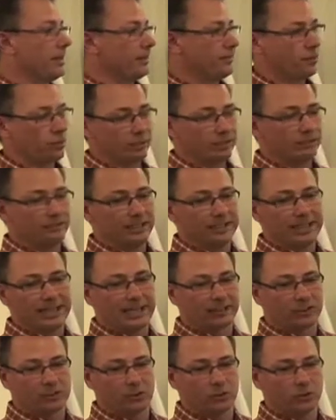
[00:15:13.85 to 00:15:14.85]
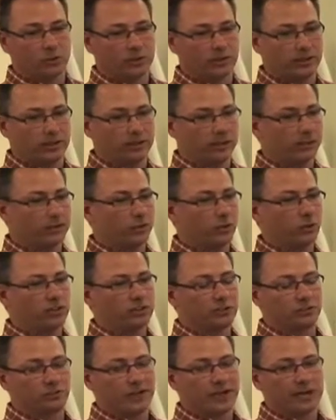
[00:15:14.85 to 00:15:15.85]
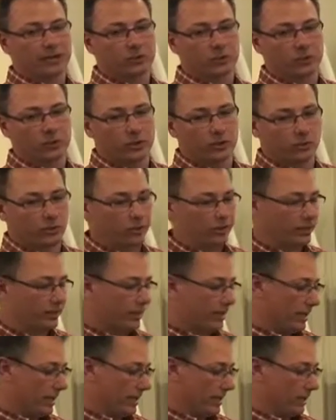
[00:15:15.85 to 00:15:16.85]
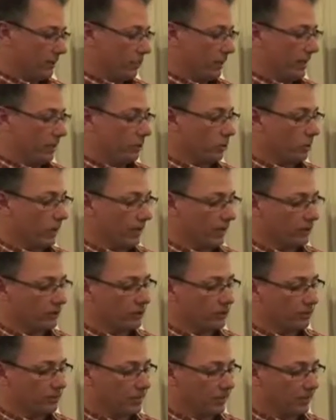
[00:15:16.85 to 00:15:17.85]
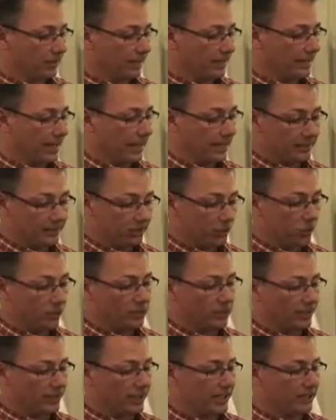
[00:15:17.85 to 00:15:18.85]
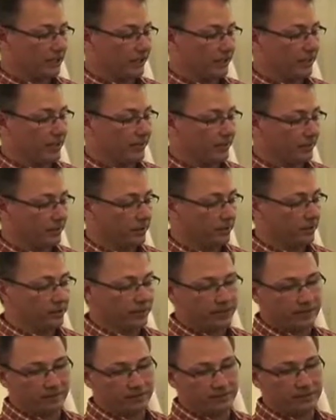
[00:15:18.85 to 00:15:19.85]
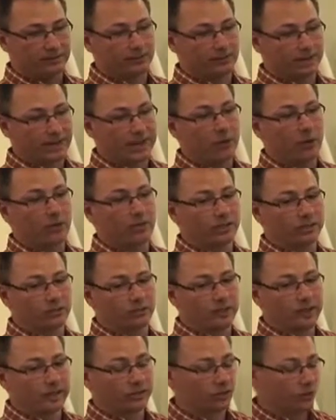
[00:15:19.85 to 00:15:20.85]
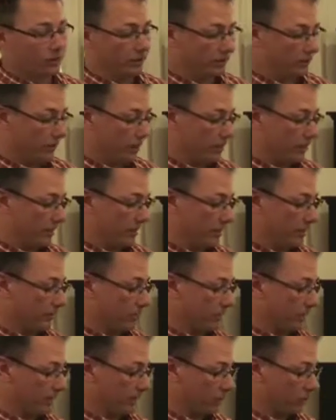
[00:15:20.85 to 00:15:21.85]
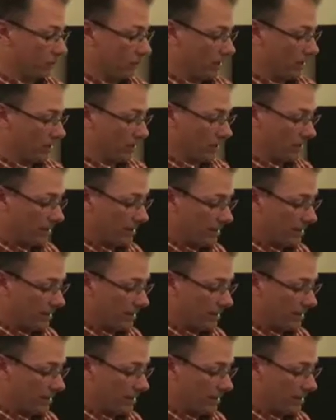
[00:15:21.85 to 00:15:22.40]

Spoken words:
If you're living next to a noisy factory or a railway or something like that, noise can actually have a health impact or an environmental impact as well.